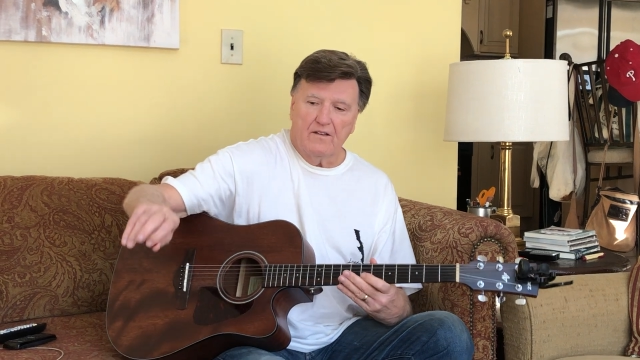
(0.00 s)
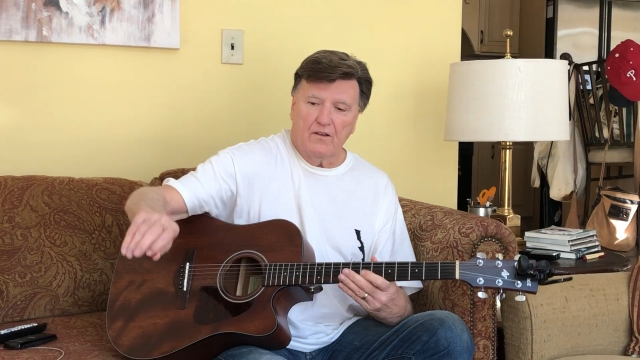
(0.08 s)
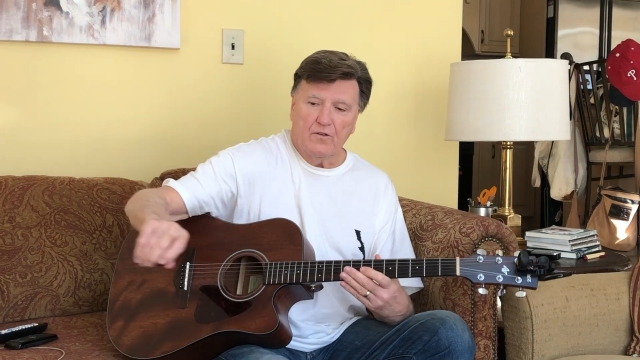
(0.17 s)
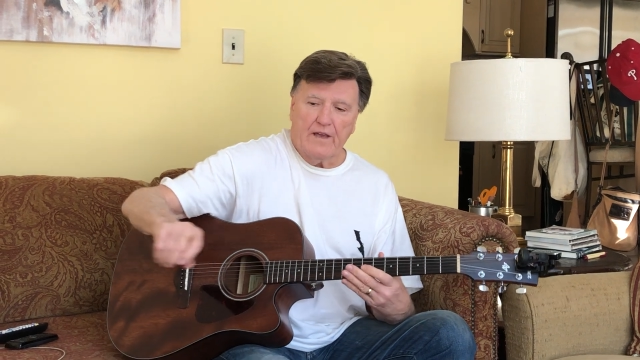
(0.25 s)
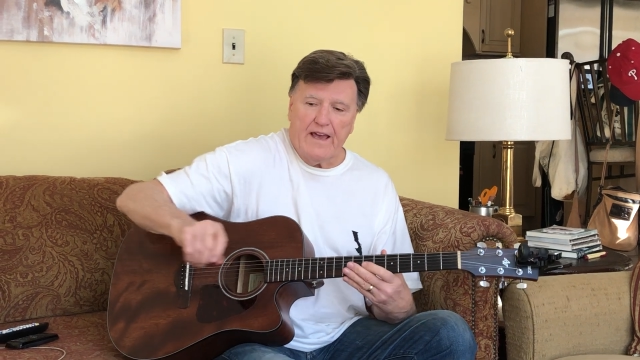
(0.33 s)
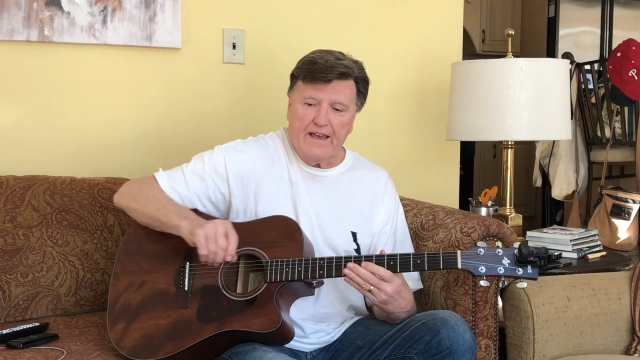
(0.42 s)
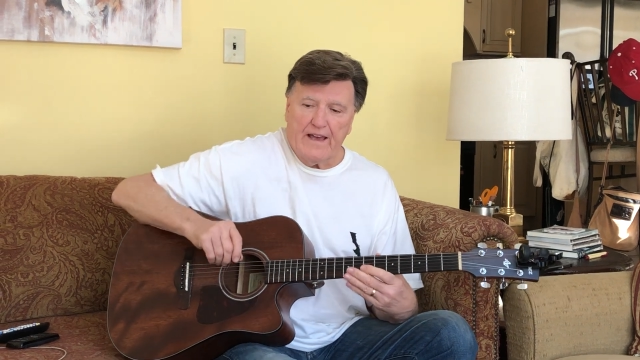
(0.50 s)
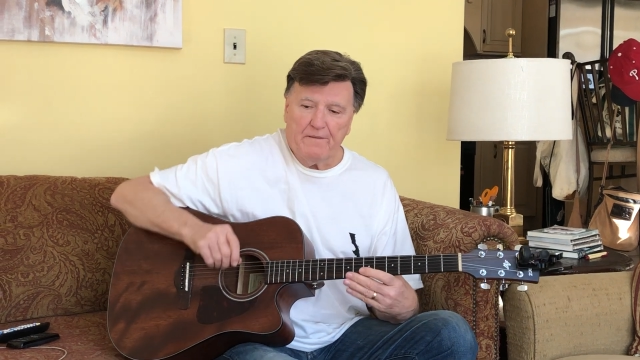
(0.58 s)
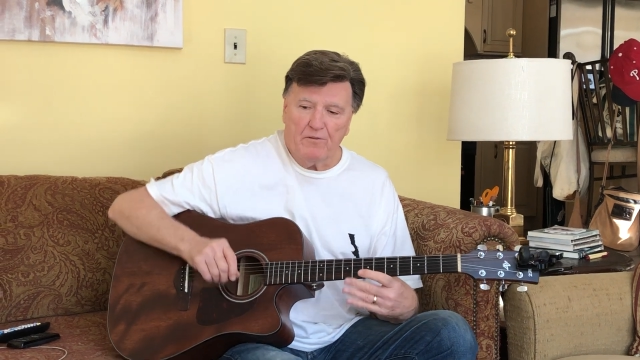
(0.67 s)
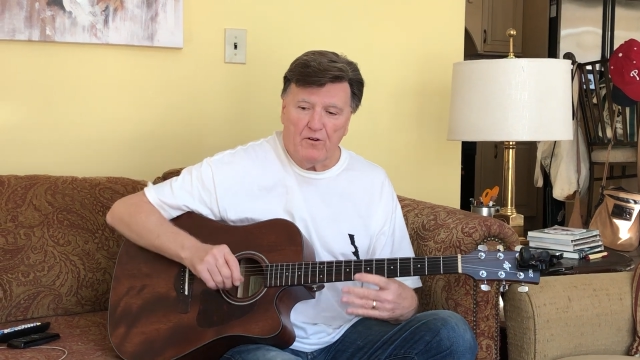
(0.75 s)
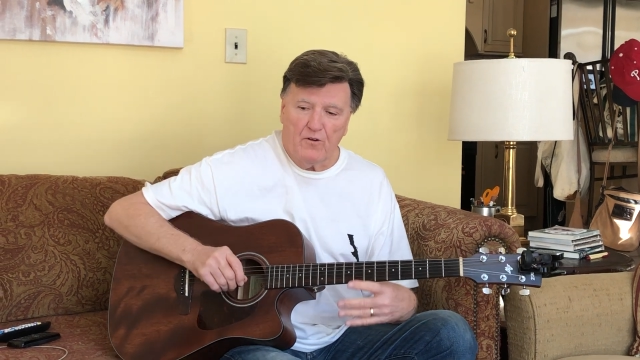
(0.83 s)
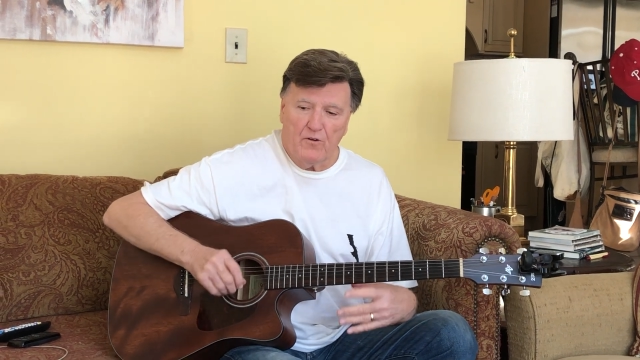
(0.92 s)
Okay,
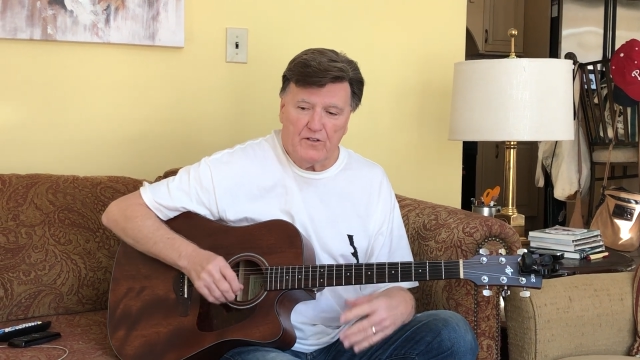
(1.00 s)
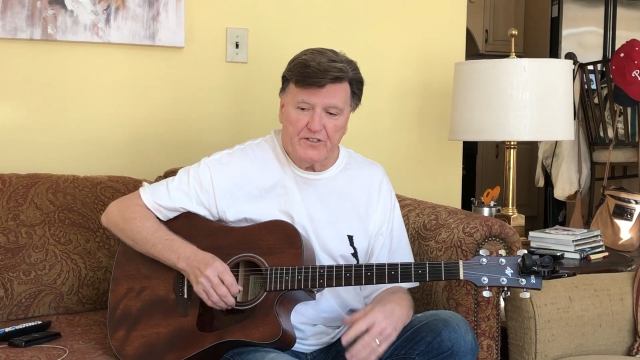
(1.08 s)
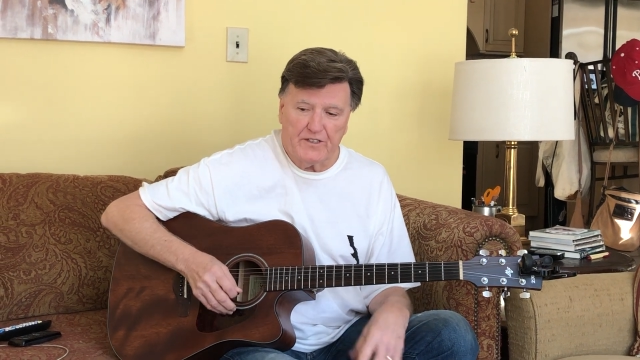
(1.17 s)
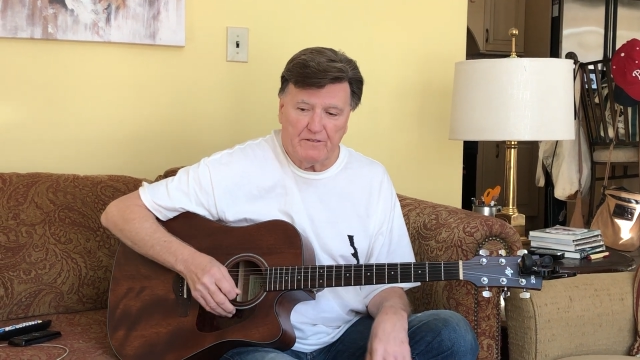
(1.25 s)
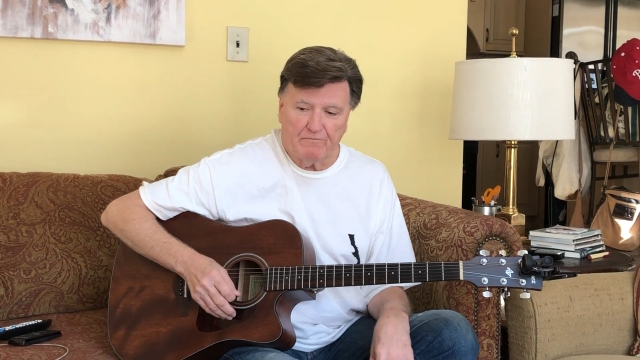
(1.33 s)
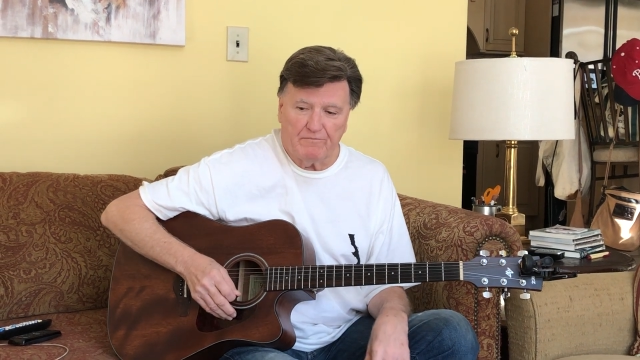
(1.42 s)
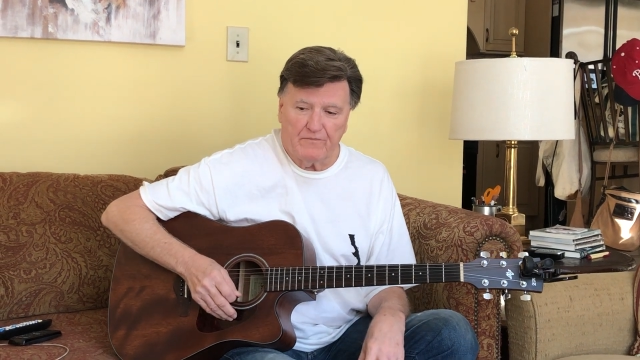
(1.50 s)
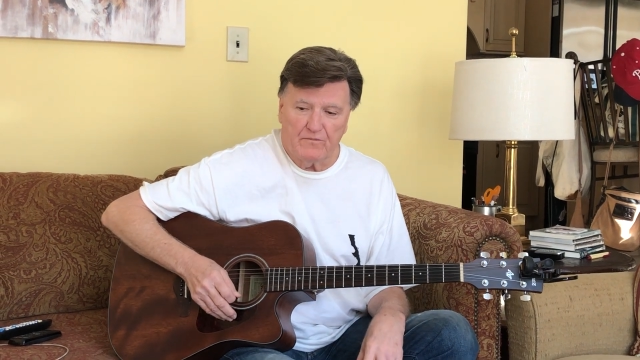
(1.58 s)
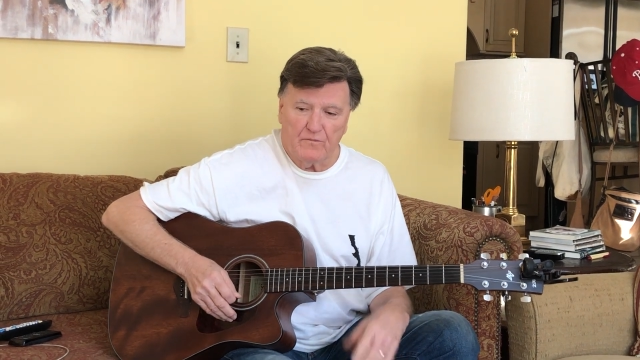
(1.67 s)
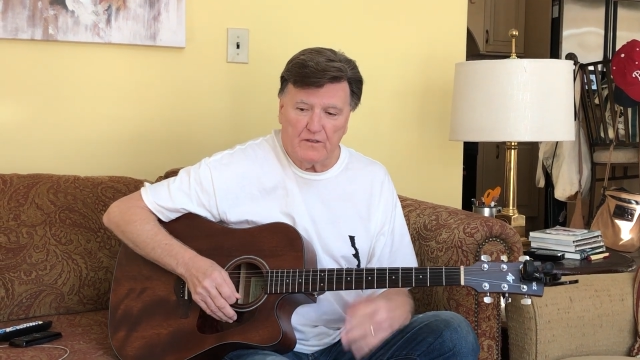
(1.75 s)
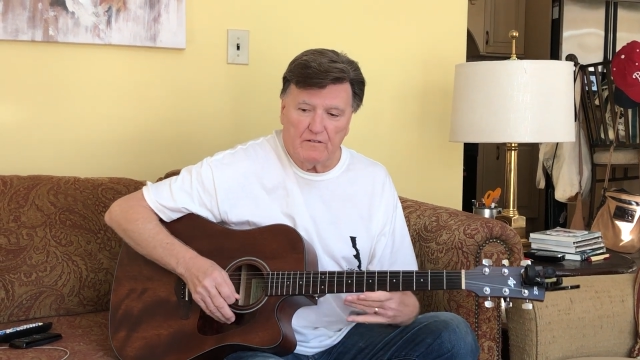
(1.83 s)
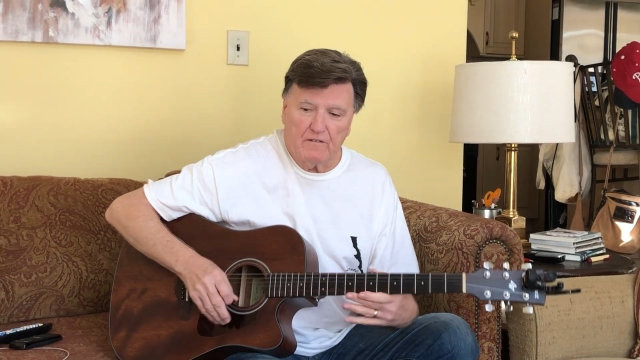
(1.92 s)
hatboro-horsham.
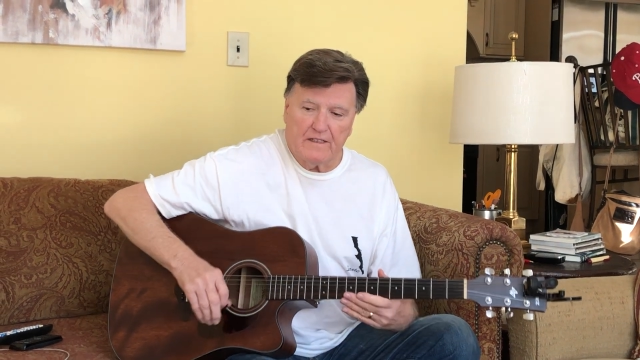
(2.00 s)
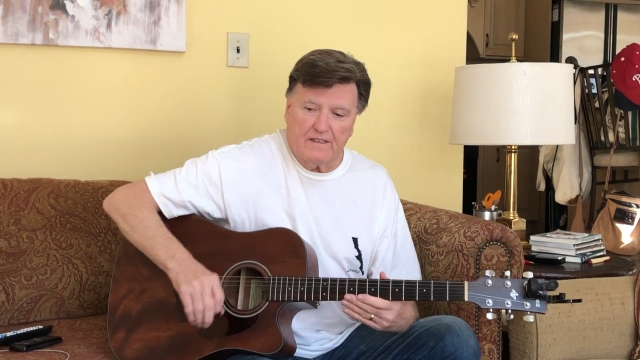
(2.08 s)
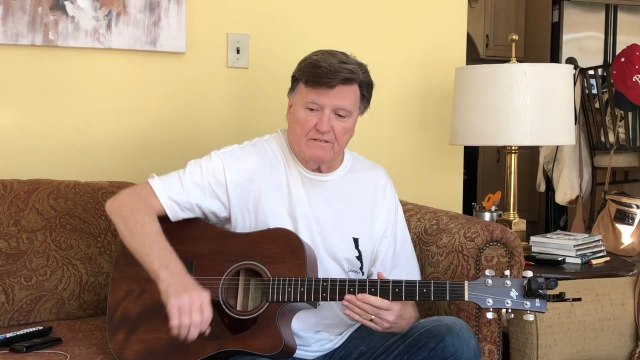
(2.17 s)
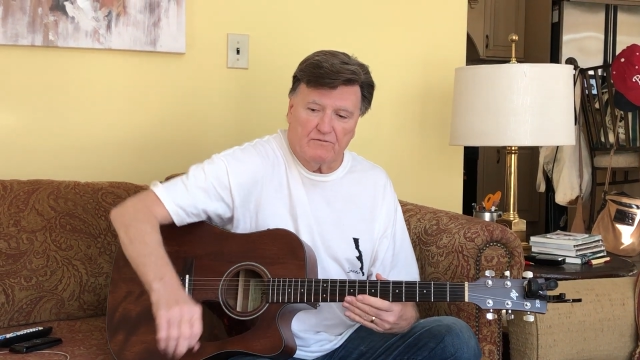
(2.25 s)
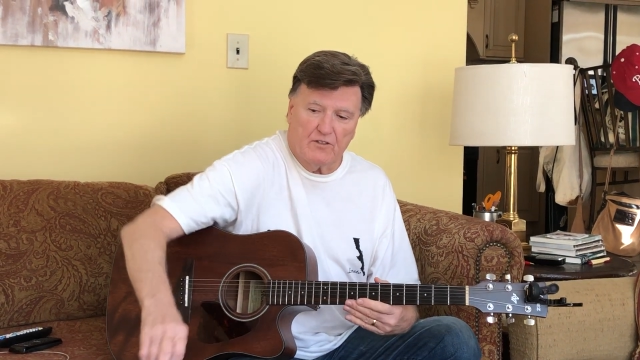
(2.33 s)
We're